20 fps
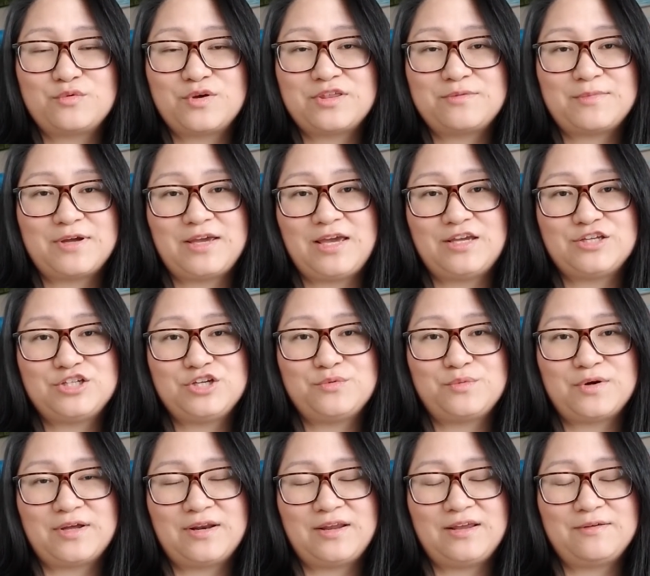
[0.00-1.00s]
with my
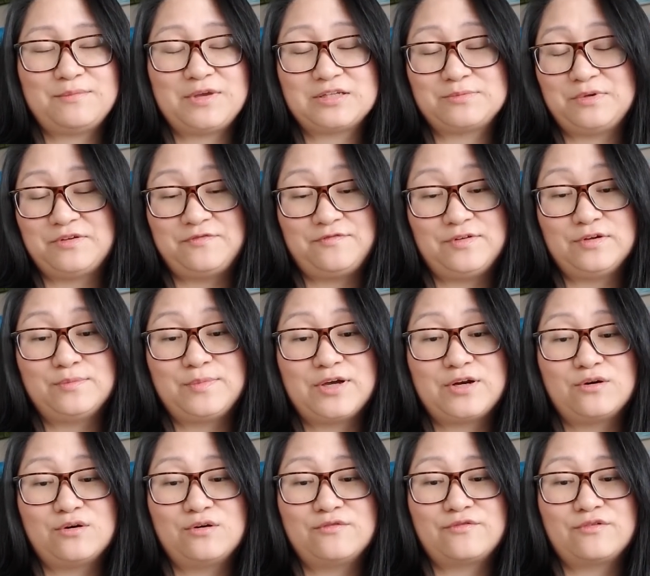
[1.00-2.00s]
AG1. It makes me feel
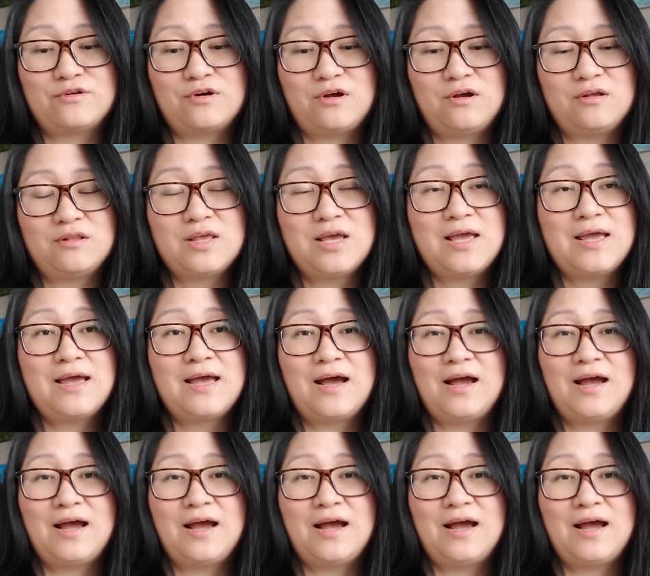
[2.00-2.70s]
better overall.